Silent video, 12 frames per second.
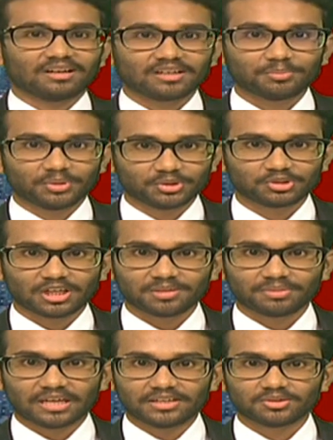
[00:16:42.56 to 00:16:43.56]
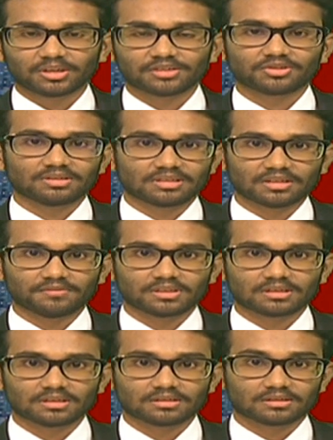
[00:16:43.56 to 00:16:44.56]
Lanka Podujanap Education
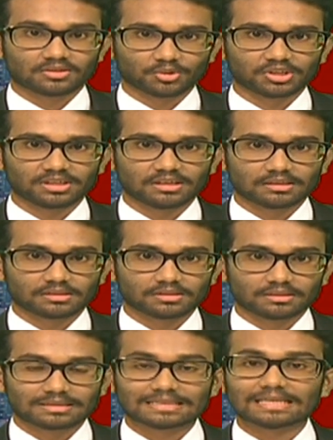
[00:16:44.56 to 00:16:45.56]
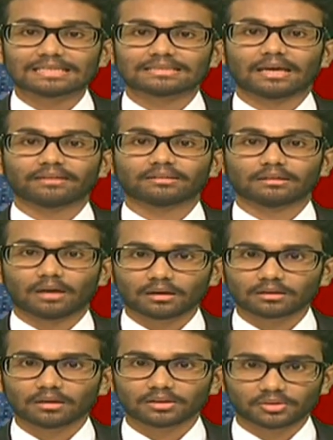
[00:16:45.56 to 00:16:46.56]
Services Association says that
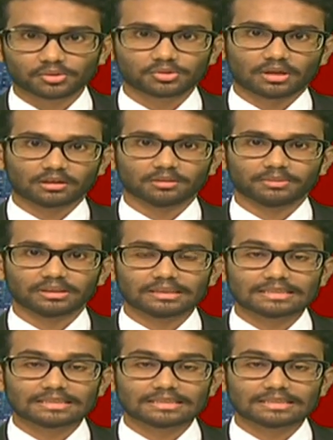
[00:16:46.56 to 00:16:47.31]
Lanka Guru Sangamya